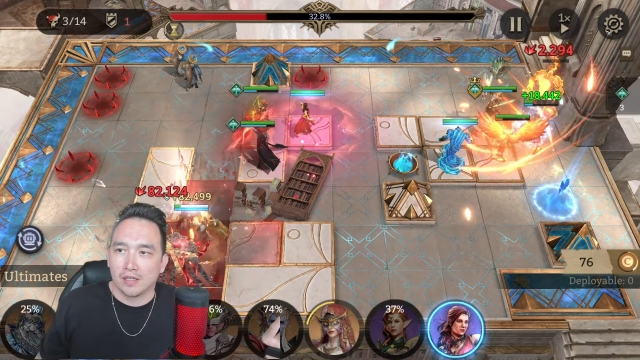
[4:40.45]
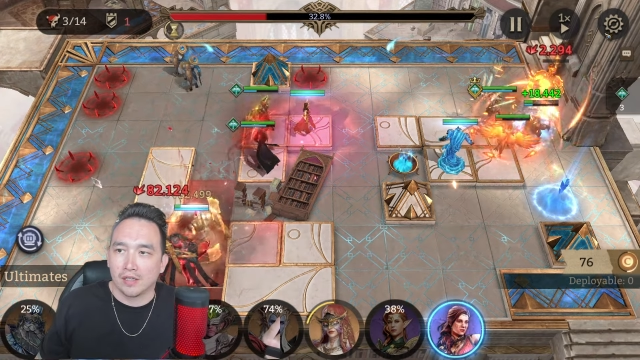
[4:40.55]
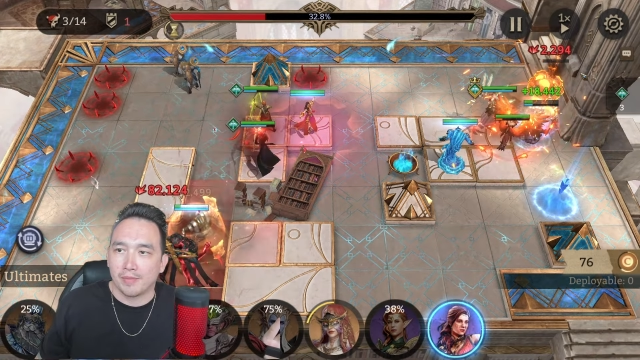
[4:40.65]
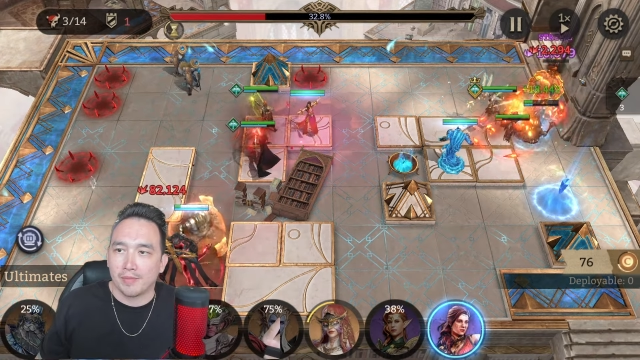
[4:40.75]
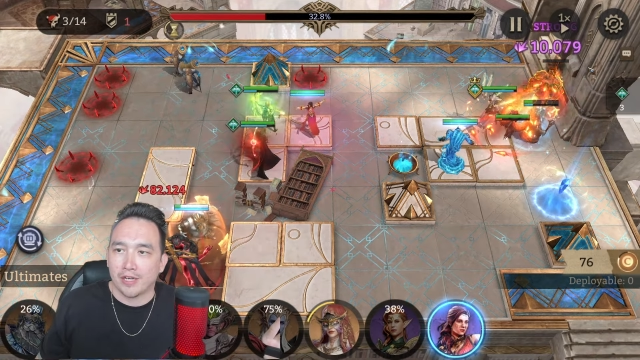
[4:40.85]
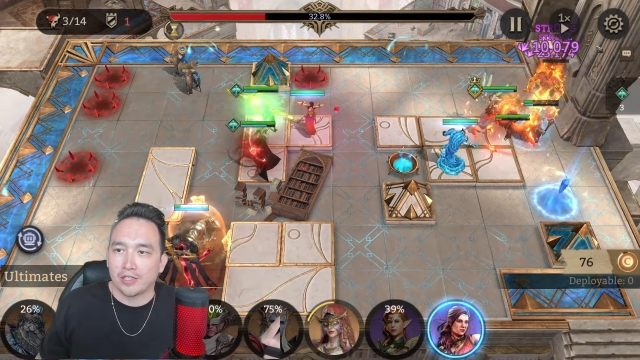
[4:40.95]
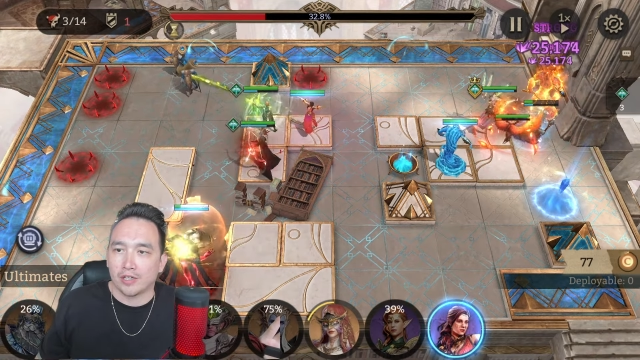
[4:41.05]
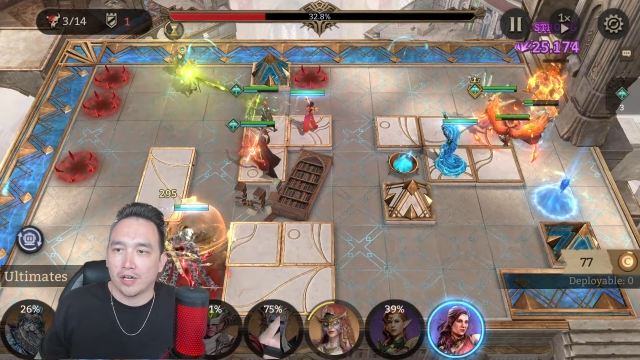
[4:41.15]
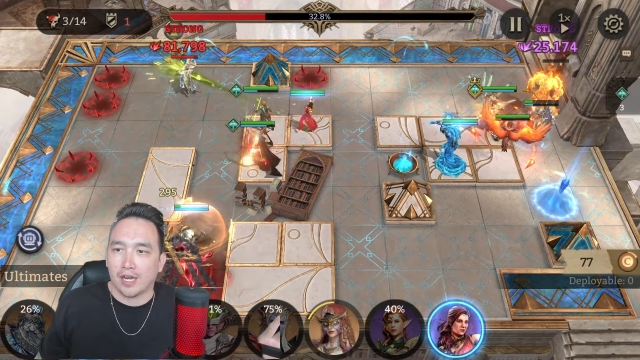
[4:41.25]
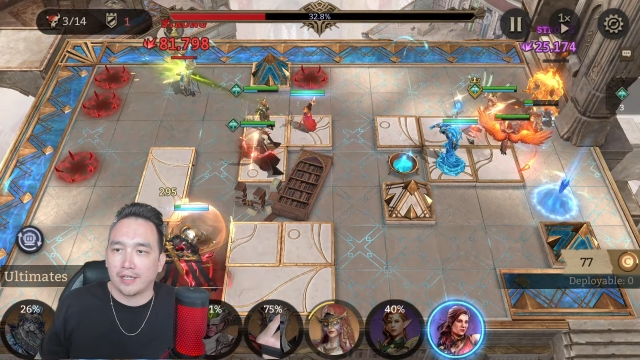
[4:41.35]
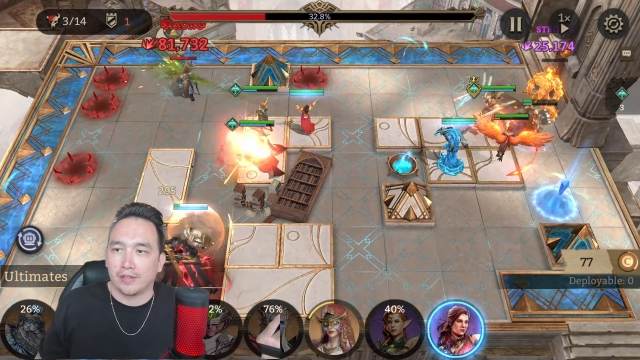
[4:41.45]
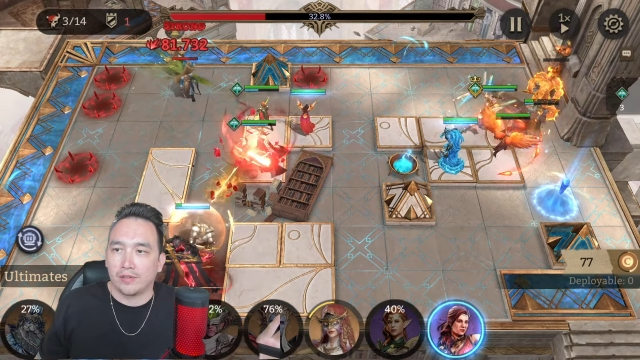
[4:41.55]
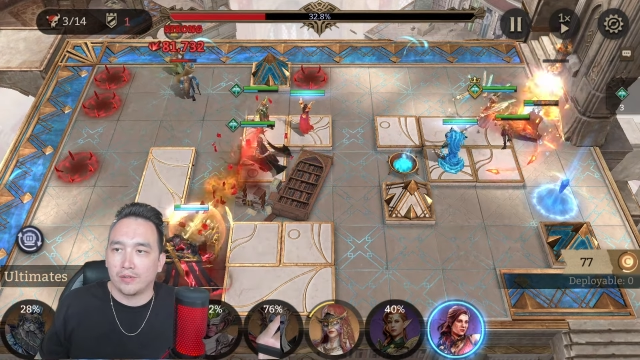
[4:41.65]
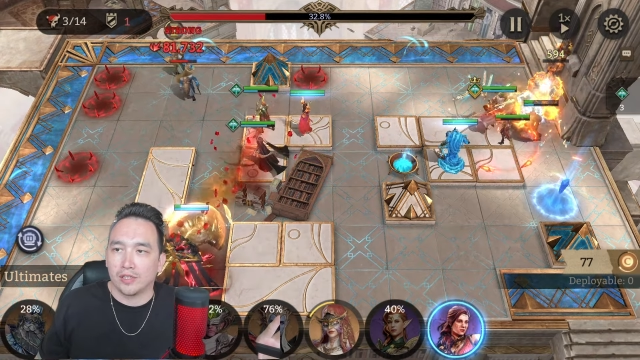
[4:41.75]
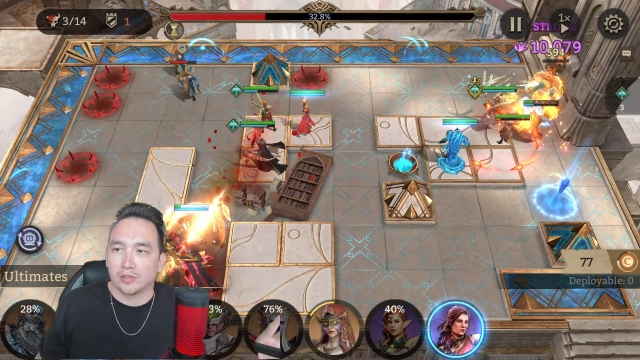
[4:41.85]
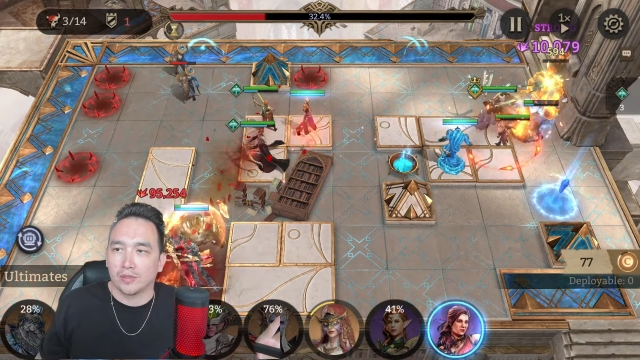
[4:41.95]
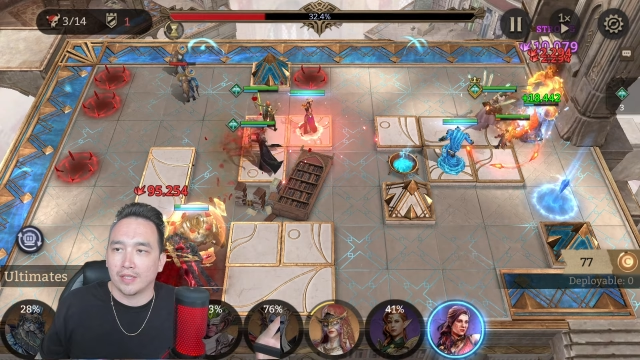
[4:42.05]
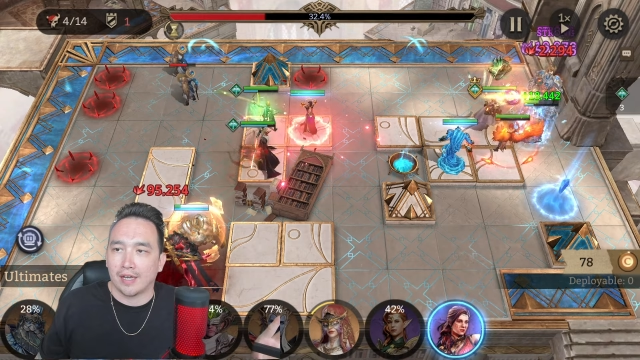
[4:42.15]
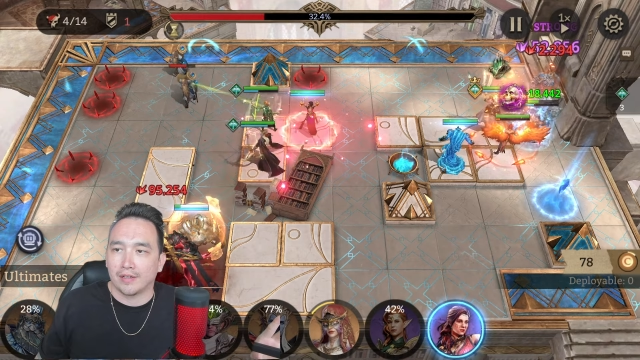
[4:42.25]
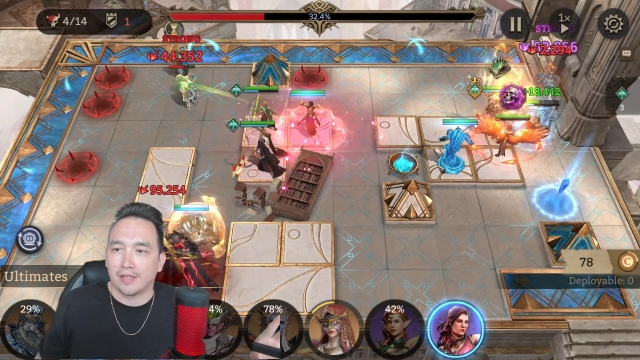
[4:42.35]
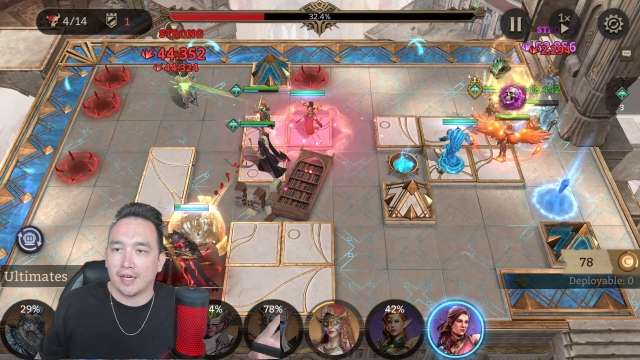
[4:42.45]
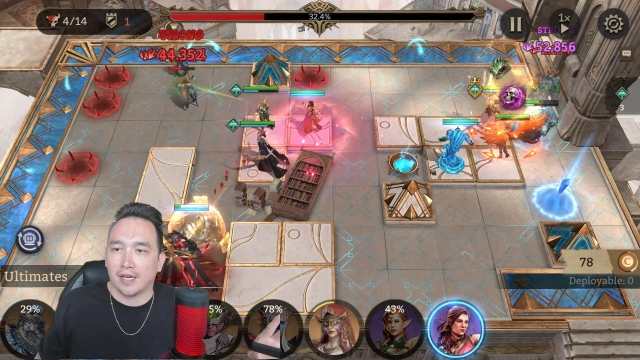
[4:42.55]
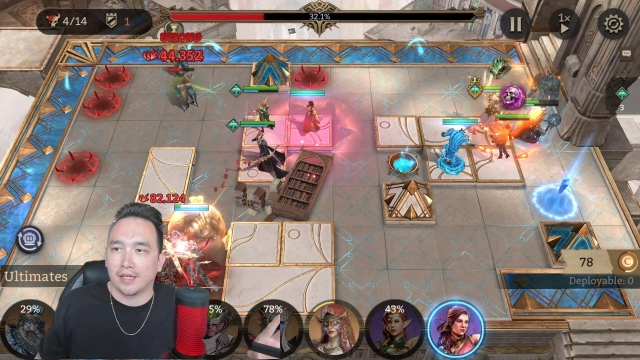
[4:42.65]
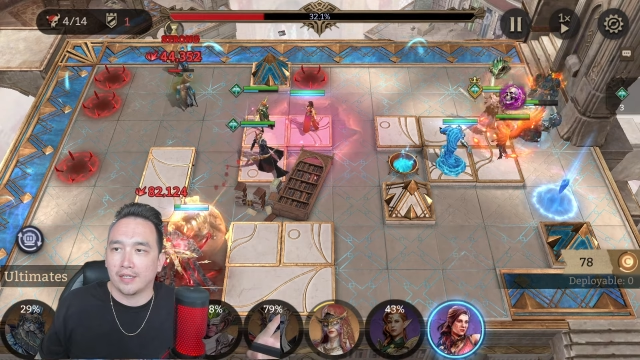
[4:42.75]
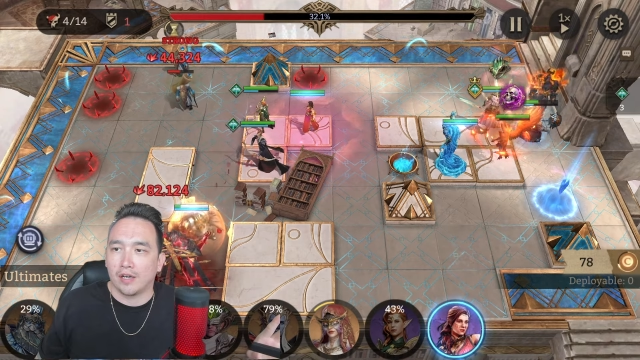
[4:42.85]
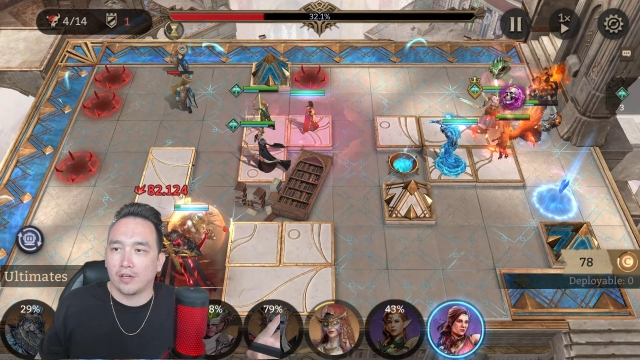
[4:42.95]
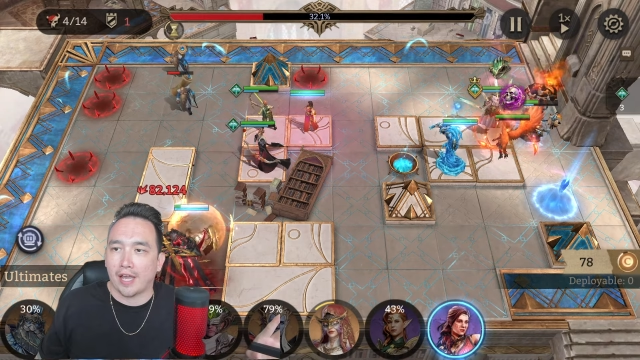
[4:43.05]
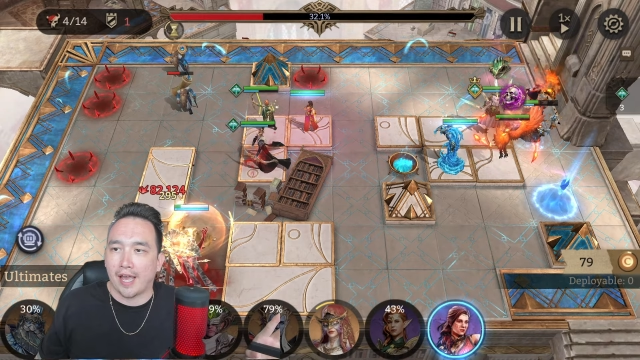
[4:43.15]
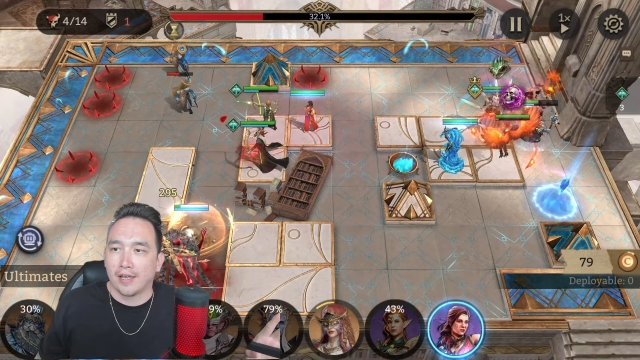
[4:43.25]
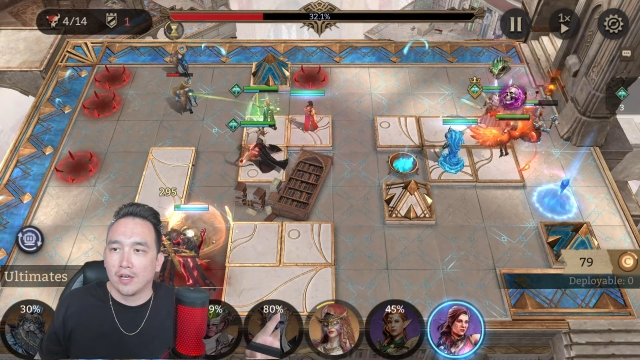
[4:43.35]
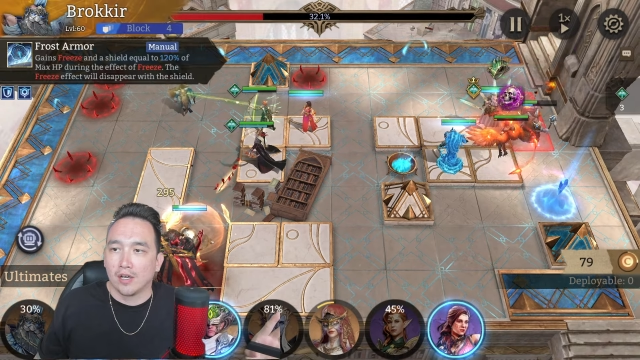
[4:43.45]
let me make sure i can do this without dying okay